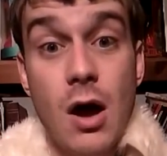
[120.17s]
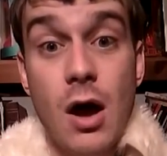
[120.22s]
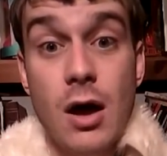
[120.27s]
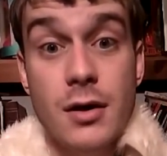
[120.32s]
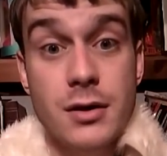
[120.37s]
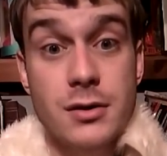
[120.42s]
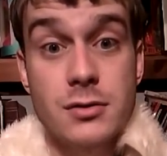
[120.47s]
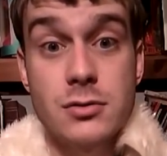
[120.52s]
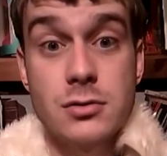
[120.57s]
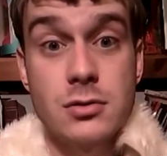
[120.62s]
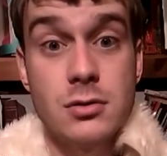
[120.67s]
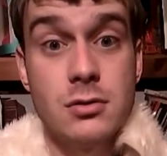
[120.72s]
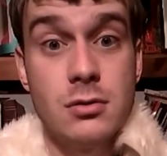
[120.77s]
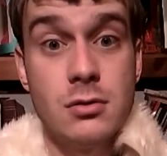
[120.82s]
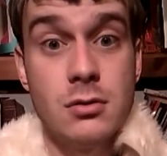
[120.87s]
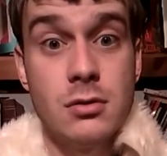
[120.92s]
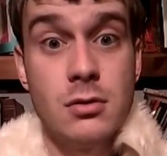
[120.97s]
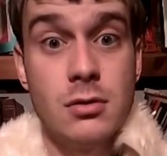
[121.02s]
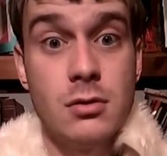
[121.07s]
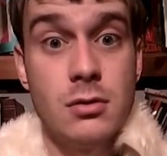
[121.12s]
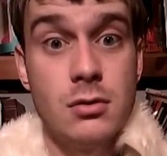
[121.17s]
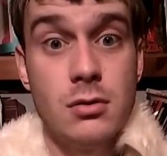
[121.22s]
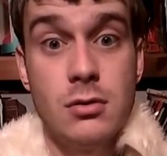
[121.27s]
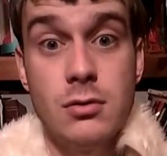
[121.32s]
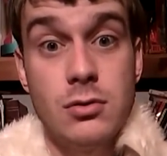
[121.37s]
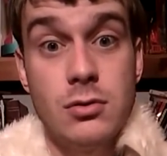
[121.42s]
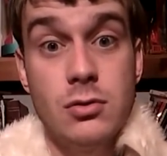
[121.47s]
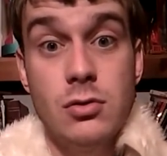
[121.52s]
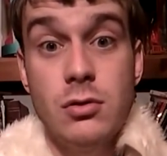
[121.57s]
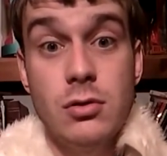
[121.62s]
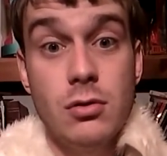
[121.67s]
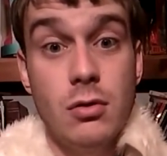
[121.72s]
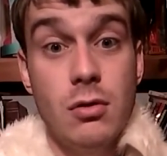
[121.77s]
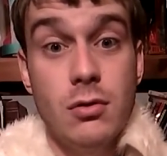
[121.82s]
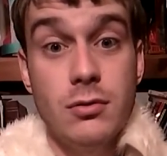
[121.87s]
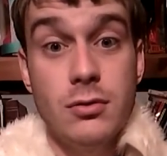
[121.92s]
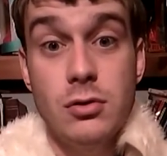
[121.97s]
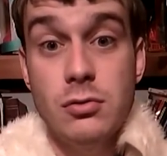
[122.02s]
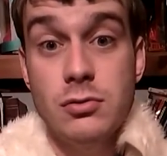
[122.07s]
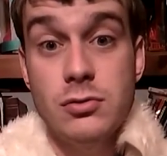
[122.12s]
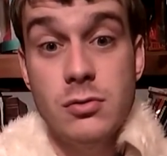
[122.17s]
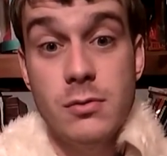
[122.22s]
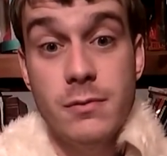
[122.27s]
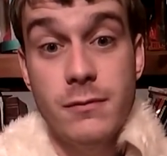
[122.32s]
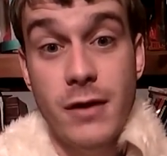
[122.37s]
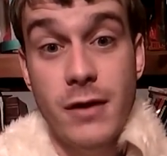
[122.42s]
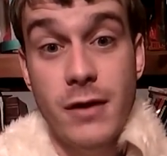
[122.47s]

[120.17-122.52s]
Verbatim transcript: honest to your own YouTube